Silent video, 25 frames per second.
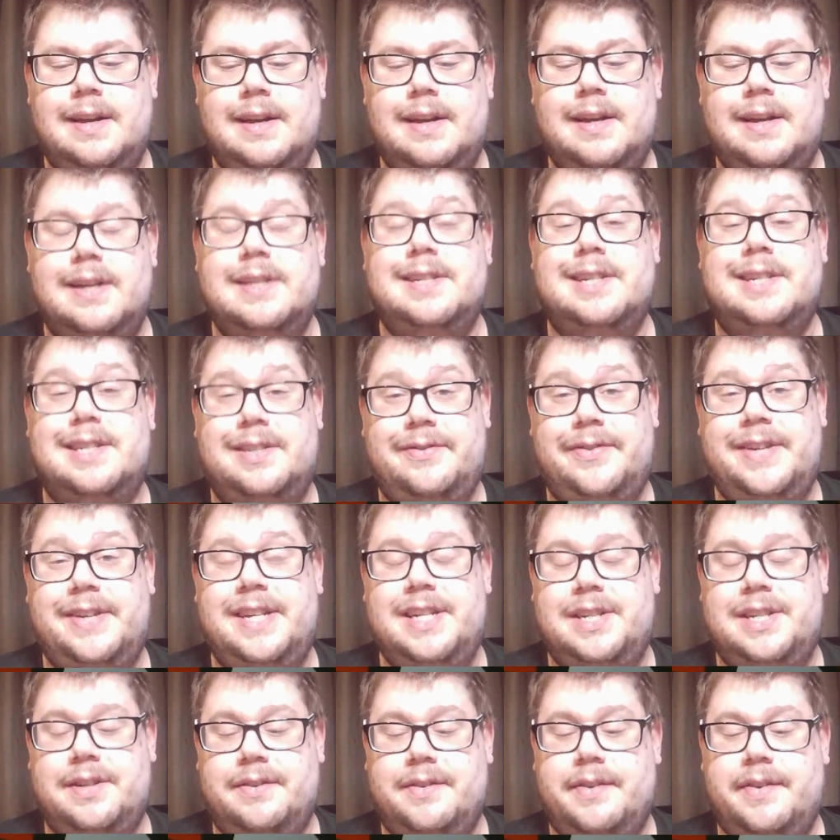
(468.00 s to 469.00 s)
So to
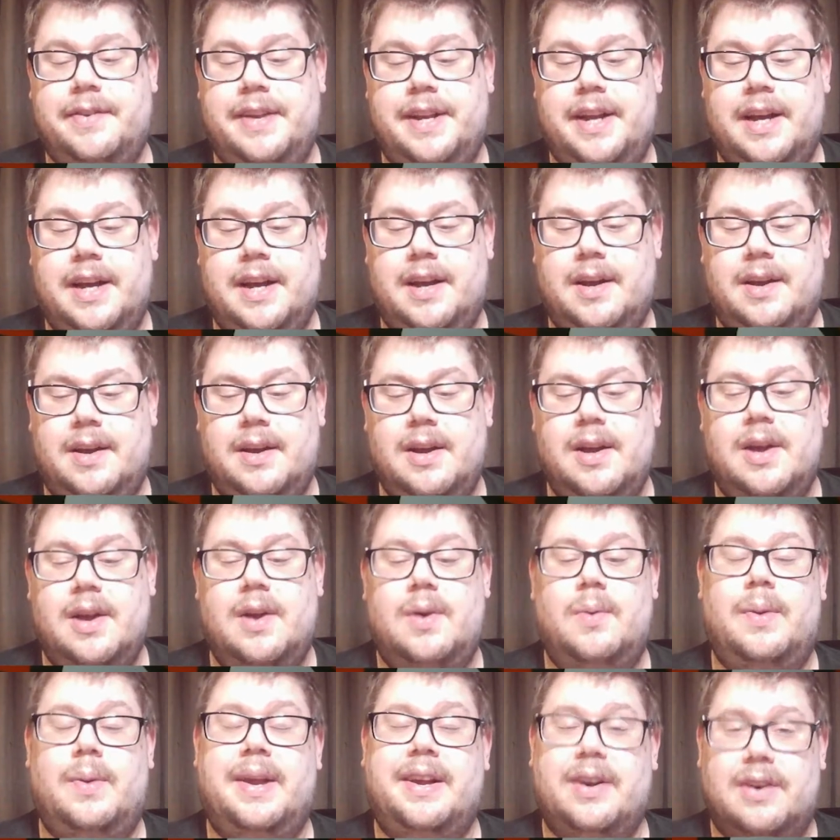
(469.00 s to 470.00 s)
finish off the video,
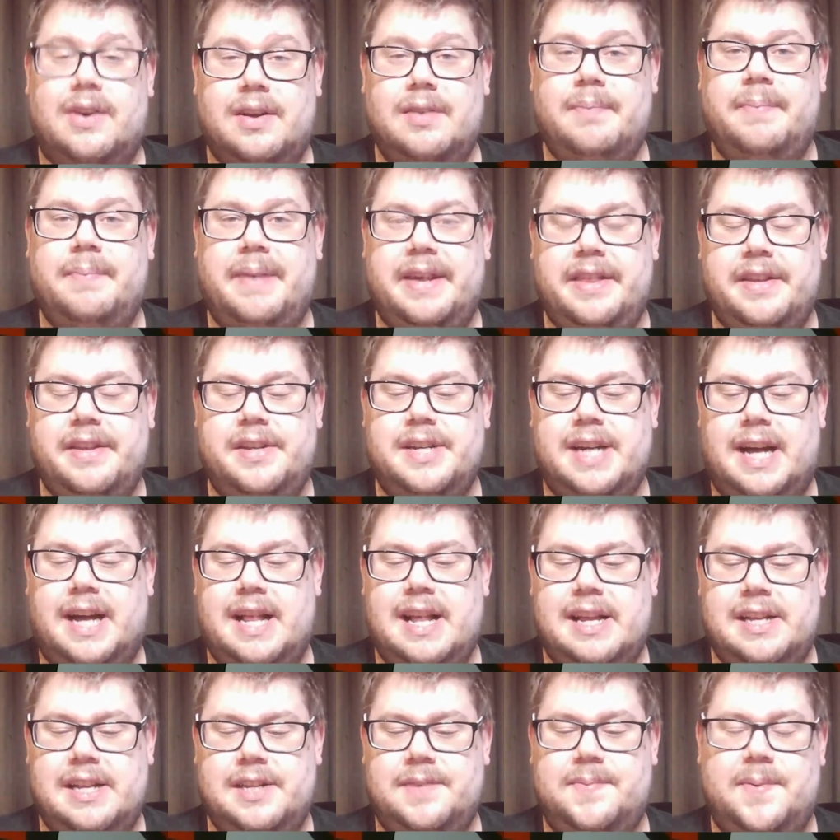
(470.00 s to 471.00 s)
we can't beat the
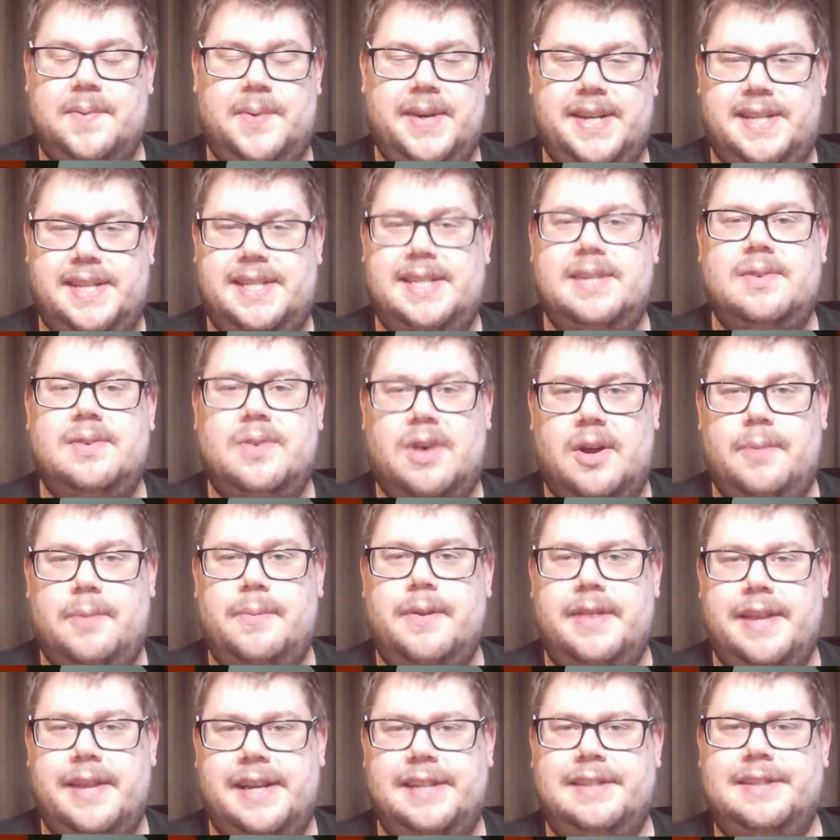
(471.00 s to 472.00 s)
challenge, but we can still open
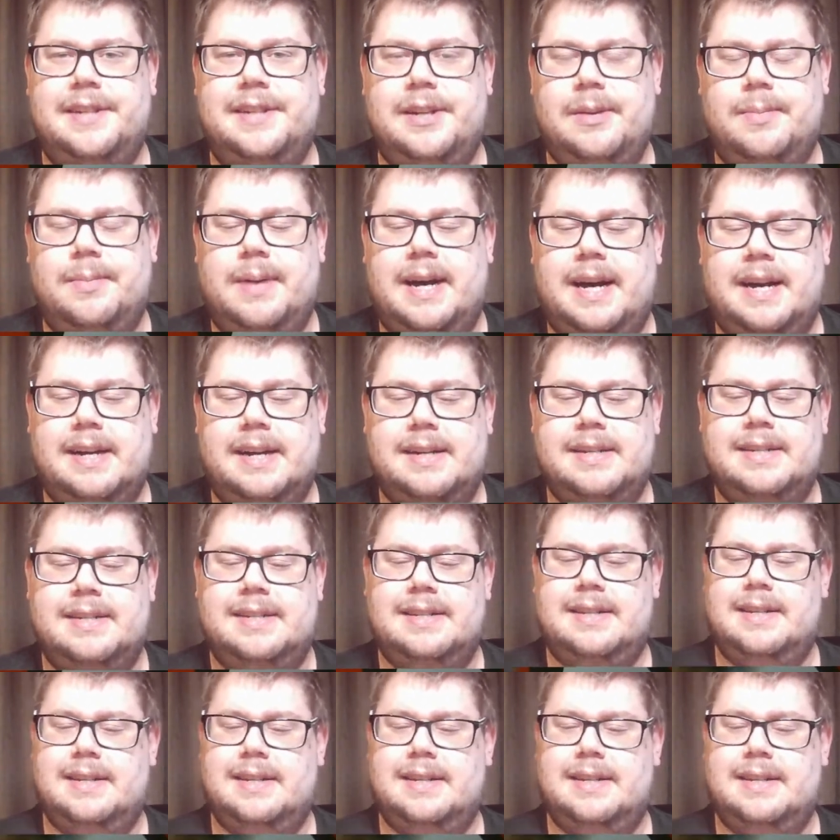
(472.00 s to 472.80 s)
these two packs.